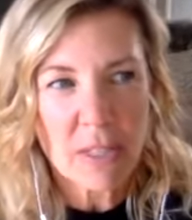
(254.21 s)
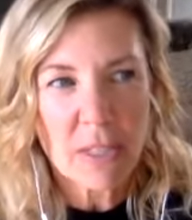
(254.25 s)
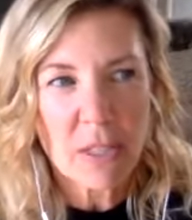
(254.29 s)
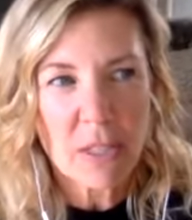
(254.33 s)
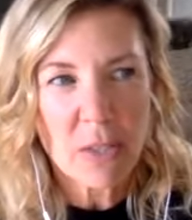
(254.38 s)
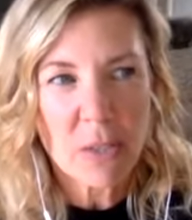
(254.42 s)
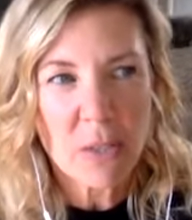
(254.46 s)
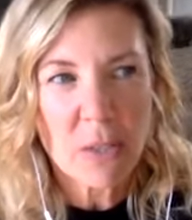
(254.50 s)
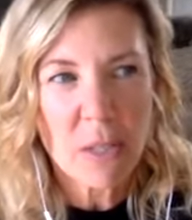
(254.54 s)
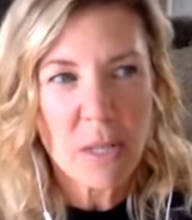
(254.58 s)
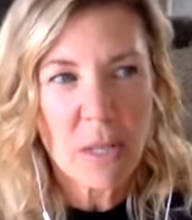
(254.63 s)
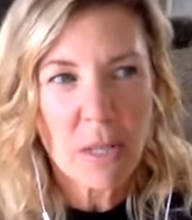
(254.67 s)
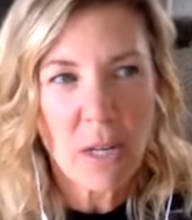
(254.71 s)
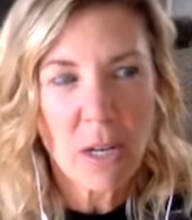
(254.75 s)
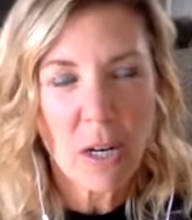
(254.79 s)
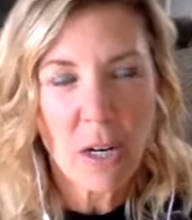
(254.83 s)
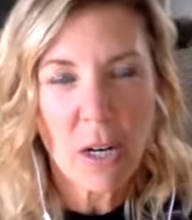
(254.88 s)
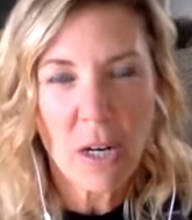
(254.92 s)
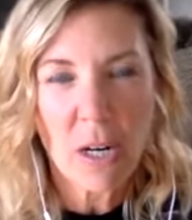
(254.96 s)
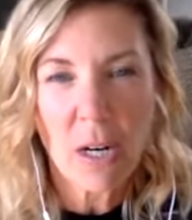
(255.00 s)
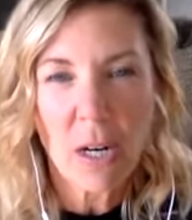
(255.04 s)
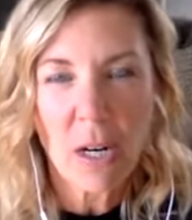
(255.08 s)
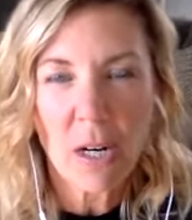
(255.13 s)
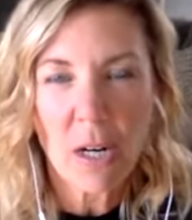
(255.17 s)
There's like
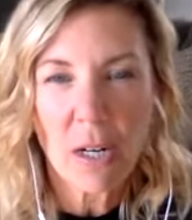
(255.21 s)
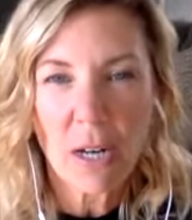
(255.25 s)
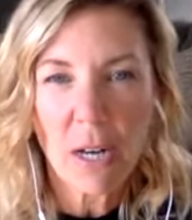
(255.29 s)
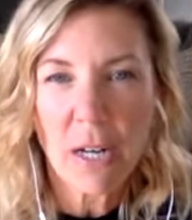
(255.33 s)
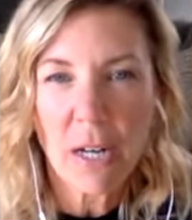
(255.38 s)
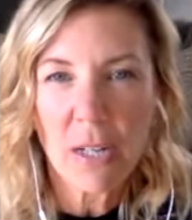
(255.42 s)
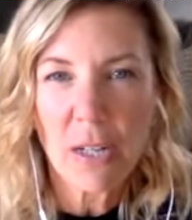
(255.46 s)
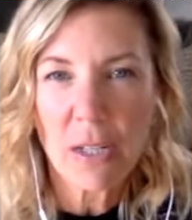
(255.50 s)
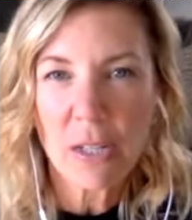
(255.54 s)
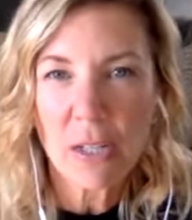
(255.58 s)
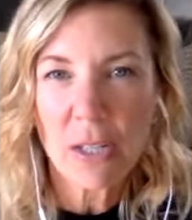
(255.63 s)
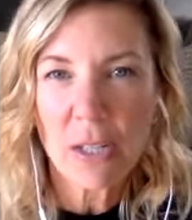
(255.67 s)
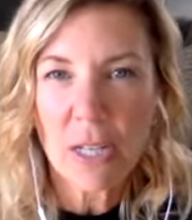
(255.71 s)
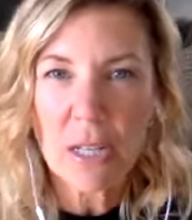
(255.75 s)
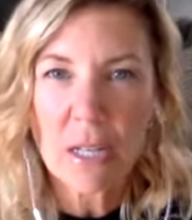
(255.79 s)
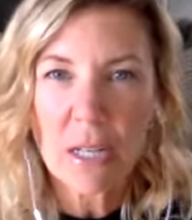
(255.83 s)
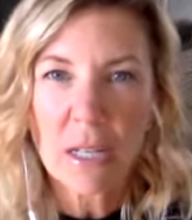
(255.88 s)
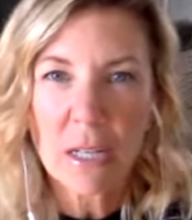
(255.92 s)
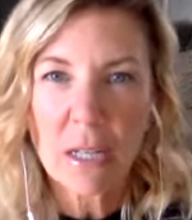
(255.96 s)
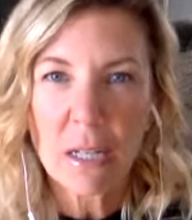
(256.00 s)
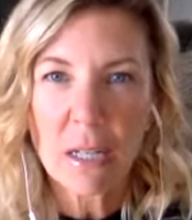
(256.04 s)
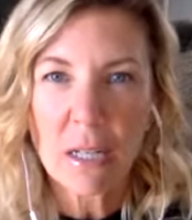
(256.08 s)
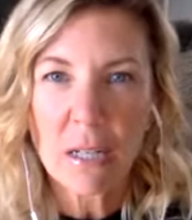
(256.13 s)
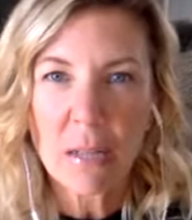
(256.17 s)
our
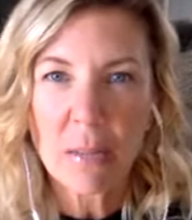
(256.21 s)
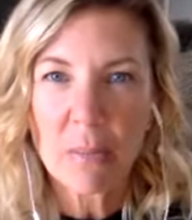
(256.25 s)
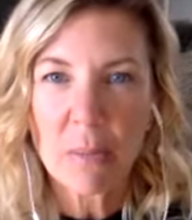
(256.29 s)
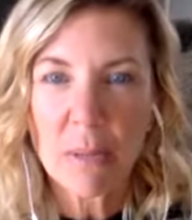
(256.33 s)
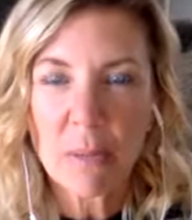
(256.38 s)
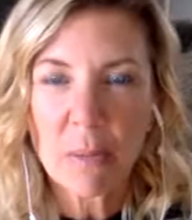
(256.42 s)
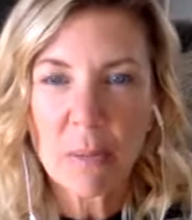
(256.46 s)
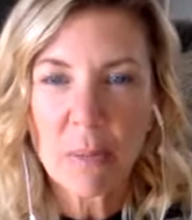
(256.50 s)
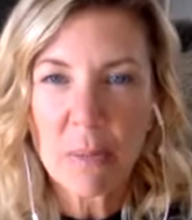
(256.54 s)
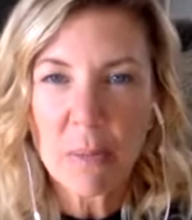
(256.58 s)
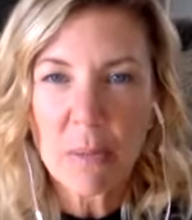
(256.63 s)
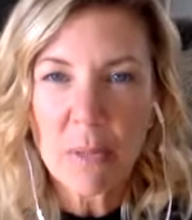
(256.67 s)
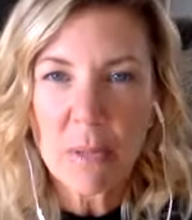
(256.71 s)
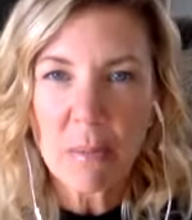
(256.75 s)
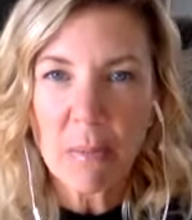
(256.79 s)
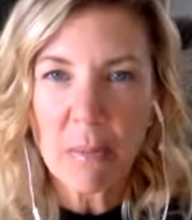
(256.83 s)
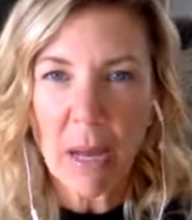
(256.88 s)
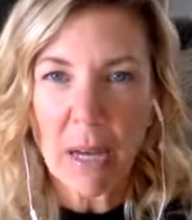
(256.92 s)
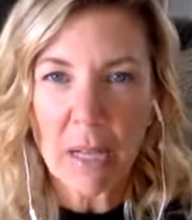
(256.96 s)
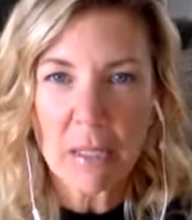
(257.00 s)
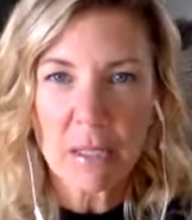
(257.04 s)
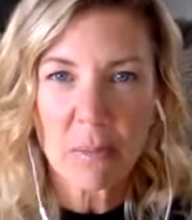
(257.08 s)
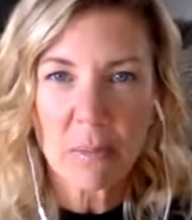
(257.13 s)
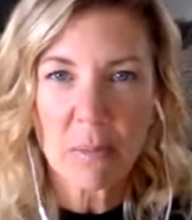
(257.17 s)
energetic minimums and
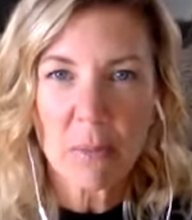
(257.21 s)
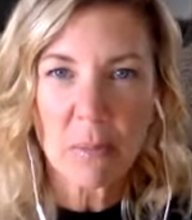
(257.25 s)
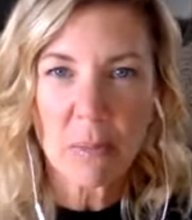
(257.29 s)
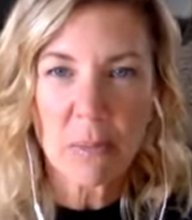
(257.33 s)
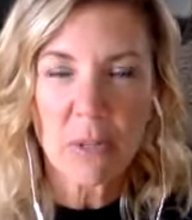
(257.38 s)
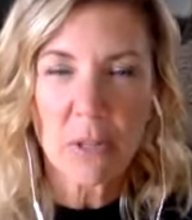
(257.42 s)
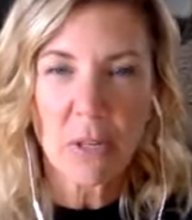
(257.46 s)
maximums,